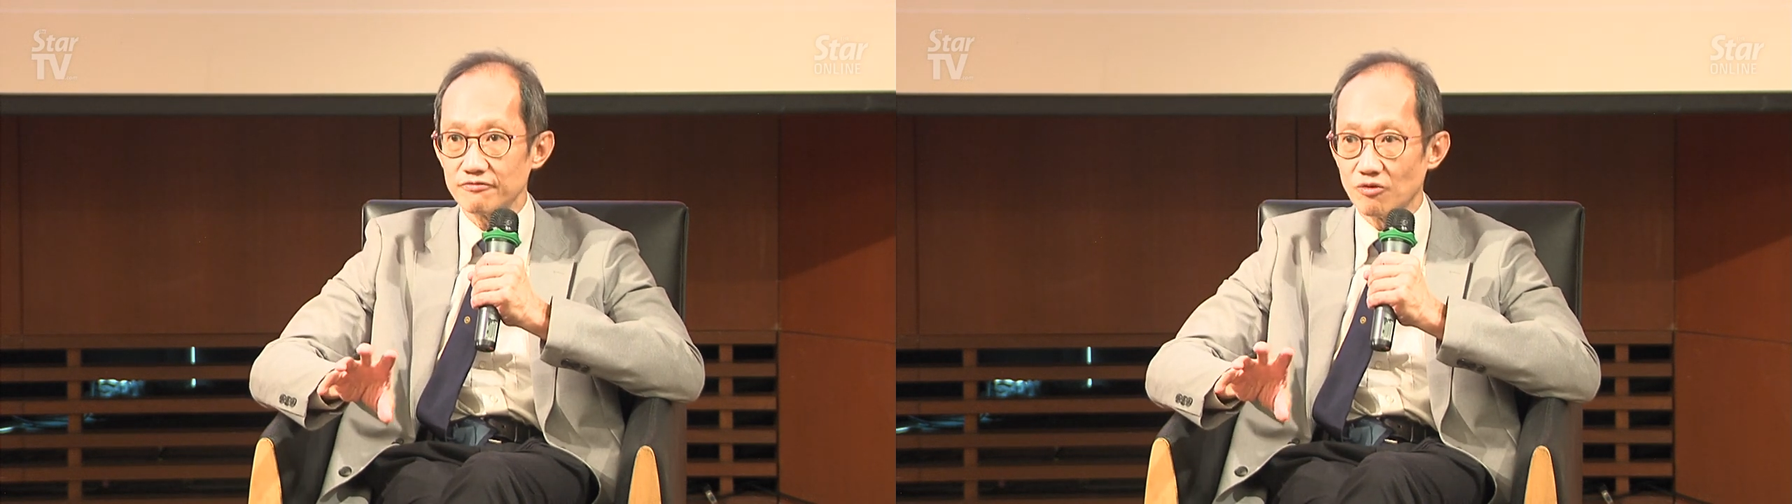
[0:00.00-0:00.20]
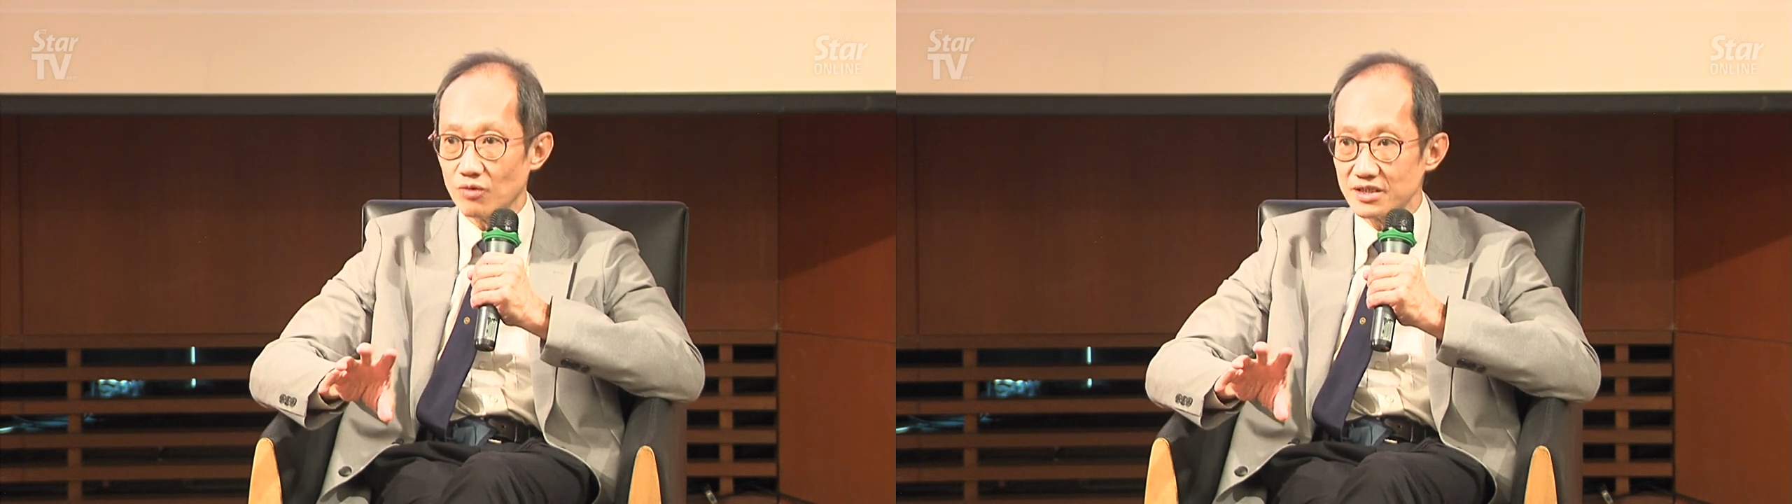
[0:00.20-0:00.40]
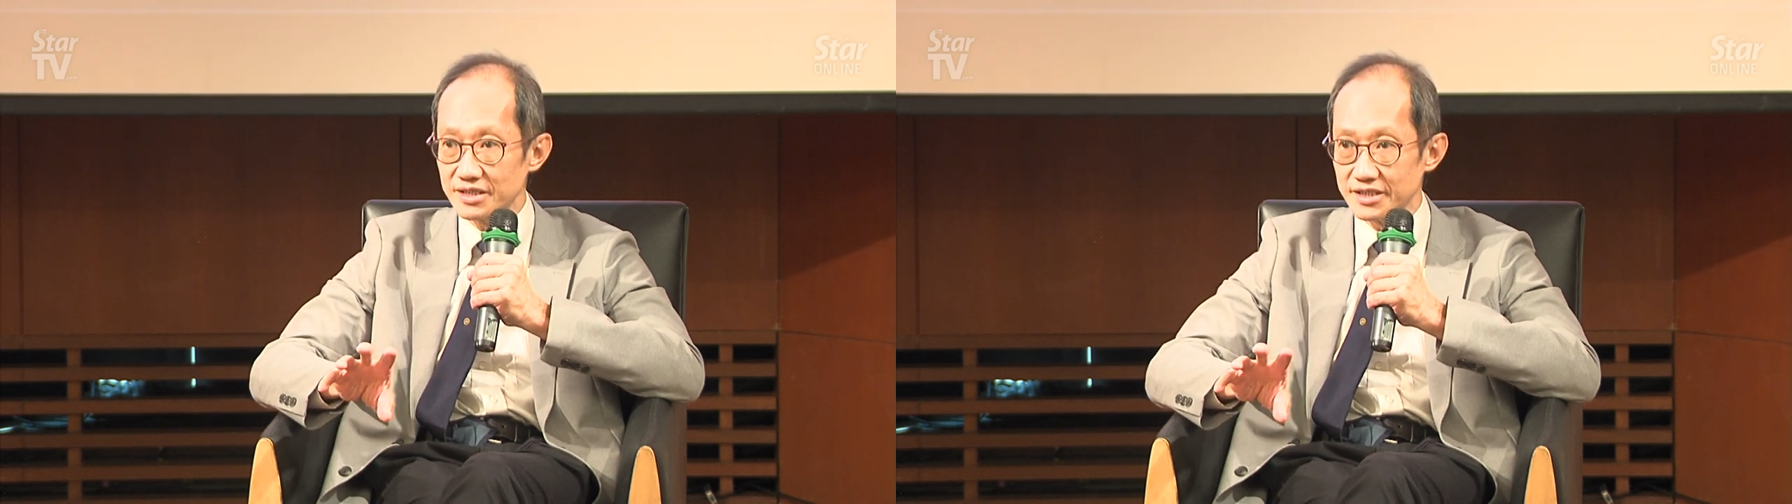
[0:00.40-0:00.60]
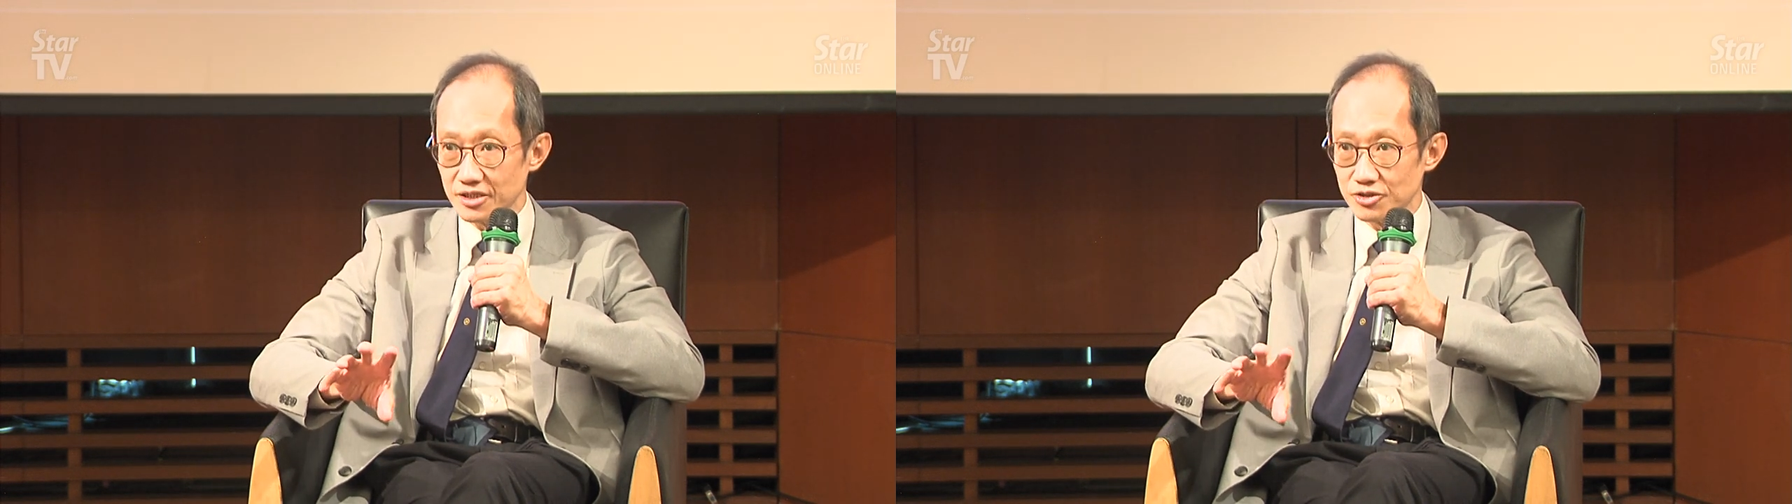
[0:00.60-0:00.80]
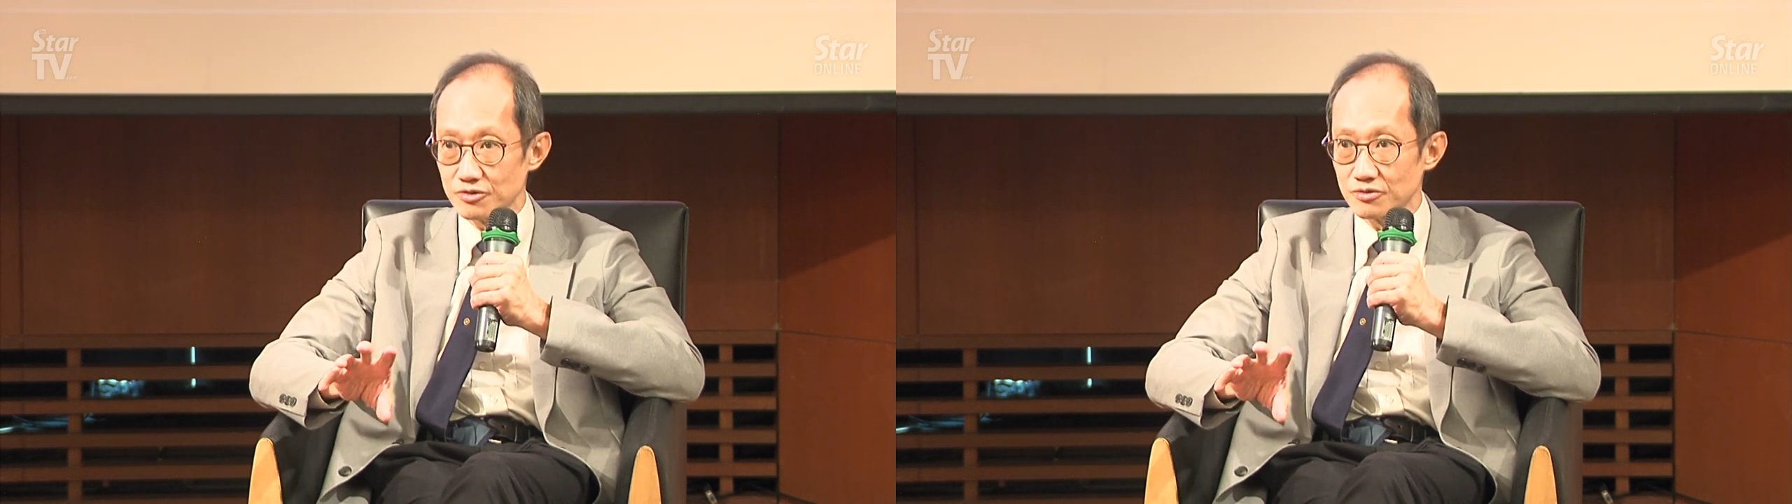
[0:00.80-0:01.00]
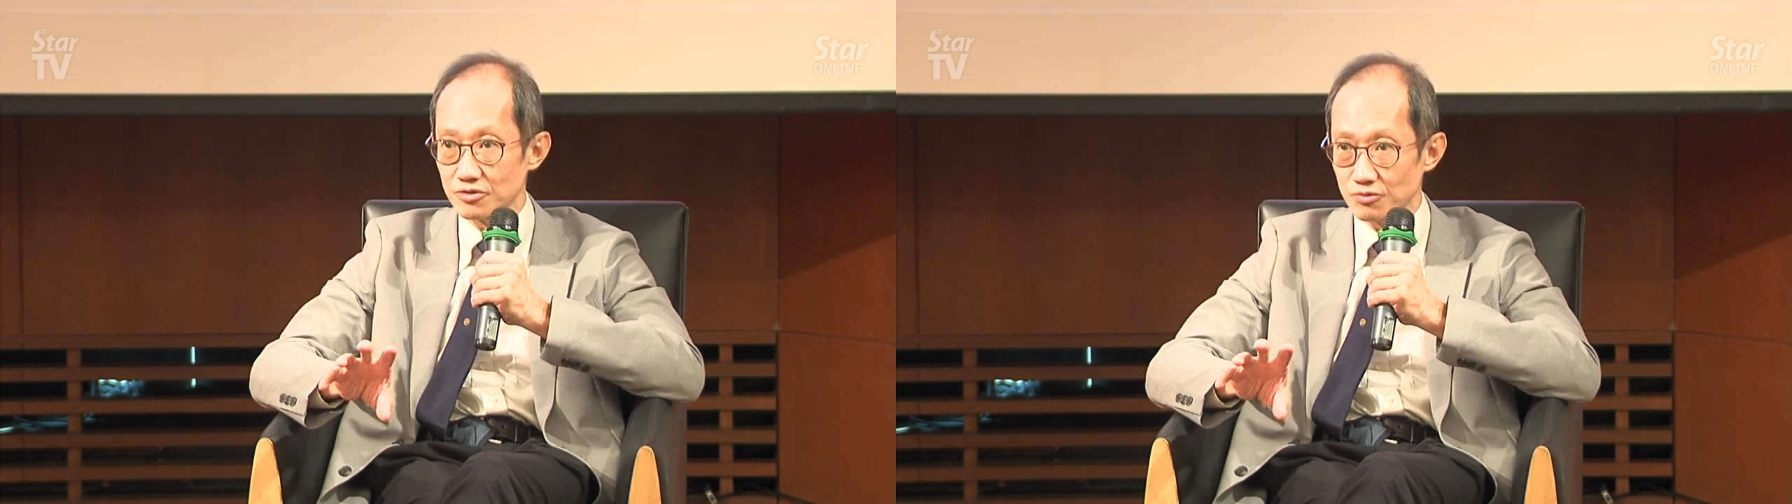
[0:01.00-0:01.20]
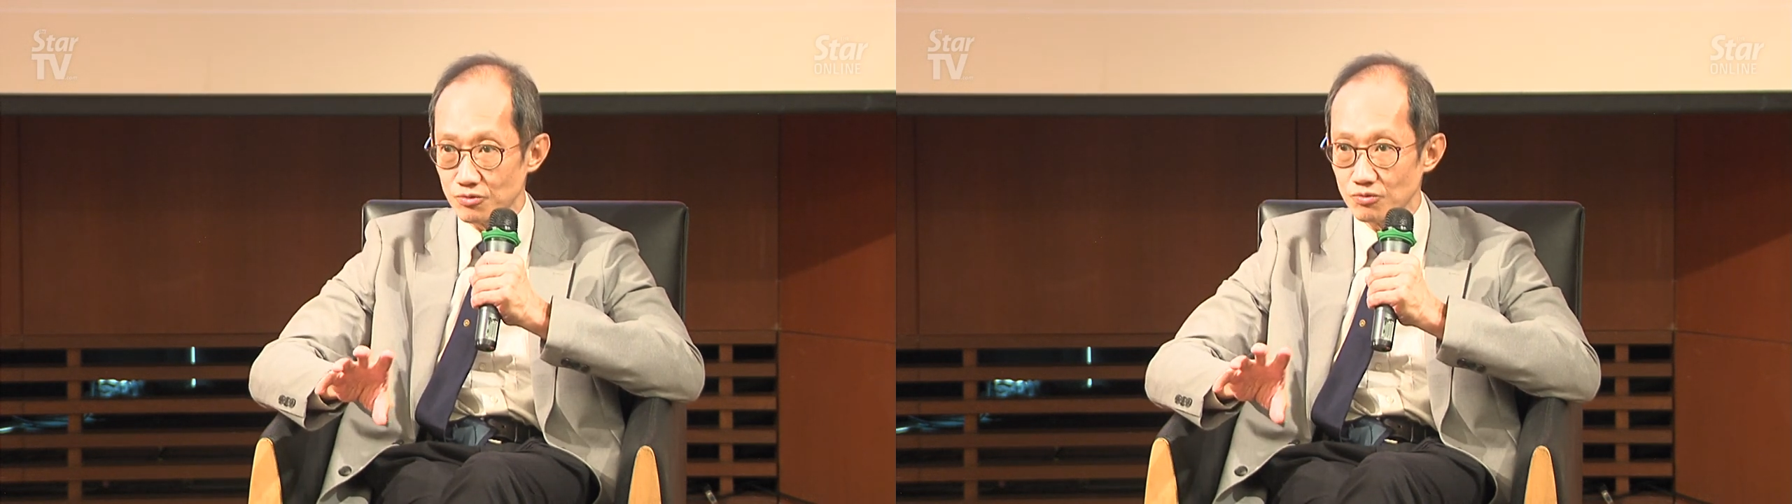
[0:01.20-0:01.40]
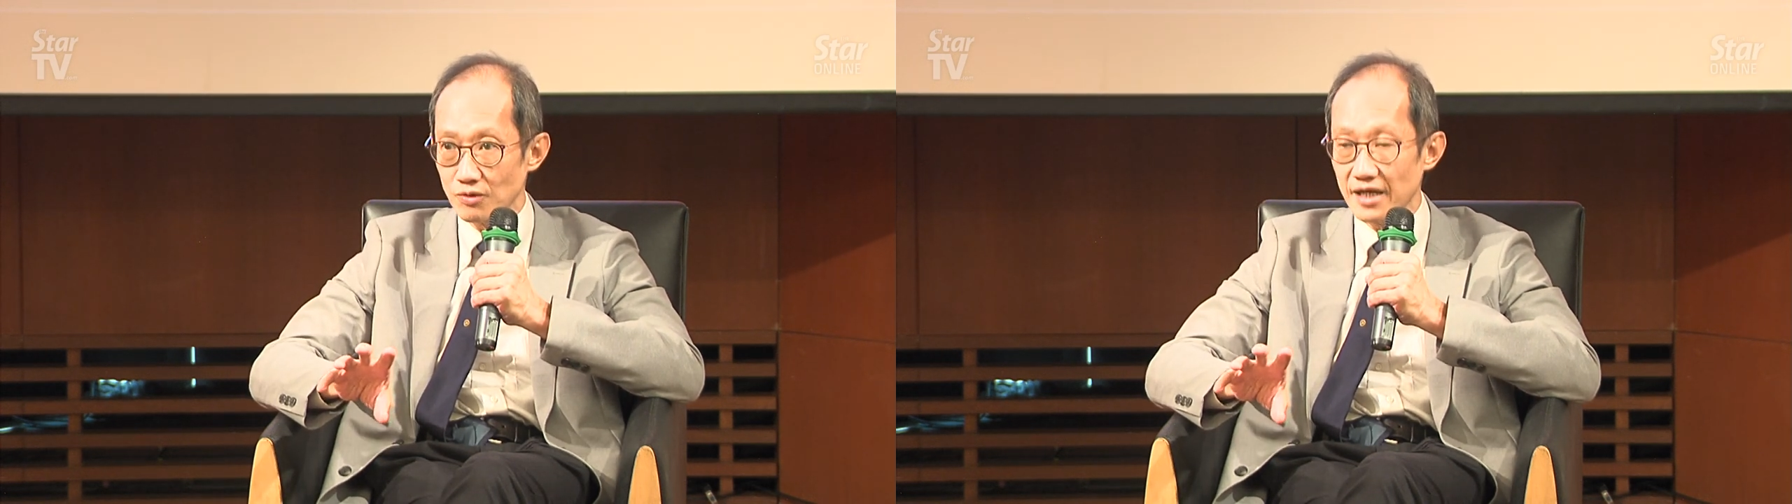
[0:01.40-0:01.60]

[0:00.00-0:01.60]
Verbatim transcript: for one surgeon to do.